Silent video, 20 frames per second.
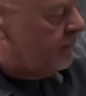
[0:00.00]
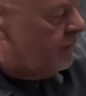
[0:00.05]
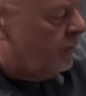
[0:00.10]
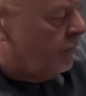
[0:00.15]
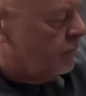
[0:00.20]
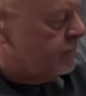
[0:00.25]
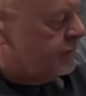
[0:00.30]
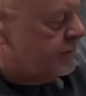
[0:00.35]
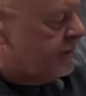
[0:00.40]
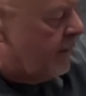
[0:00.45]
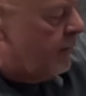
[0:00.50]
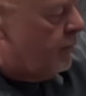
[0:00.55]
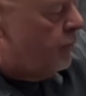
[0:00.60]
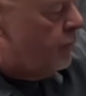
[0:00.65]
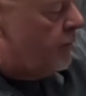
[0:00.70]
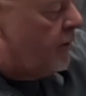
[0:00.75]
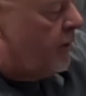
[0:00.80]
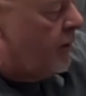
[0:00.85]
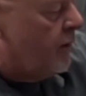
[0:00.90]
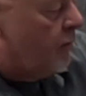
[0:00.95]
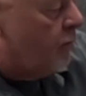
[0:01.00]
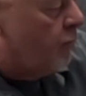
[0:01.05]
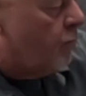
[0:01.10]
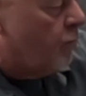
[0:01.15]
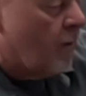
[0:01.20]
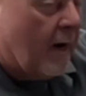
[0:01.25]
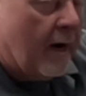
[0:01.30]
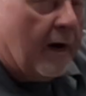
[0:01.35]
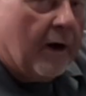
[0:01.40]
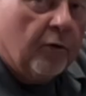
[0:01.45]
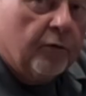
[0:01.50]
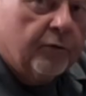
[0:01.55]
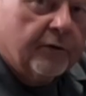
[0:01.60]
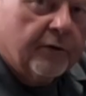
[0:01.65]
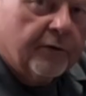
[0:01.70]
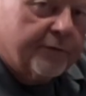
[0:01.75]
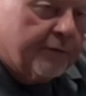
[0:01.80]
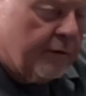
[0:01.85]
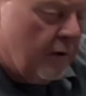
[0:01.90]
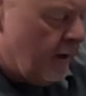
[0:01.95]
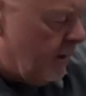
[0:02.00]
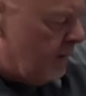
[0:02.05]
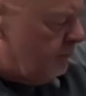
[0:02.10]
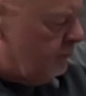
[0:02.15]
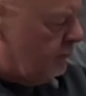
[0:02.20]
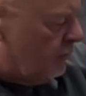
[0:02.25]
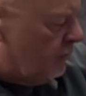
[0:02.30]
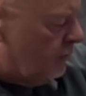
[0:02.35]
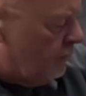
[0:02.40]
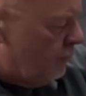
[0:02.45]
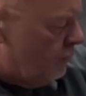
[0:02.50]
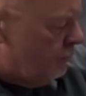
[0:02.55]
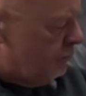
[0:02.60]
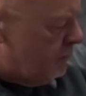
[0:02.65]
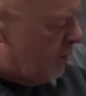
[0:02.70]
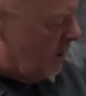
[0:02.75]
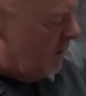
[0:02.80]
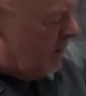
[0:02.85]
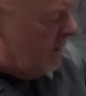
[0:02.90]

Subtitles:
goes out and around the frame tube.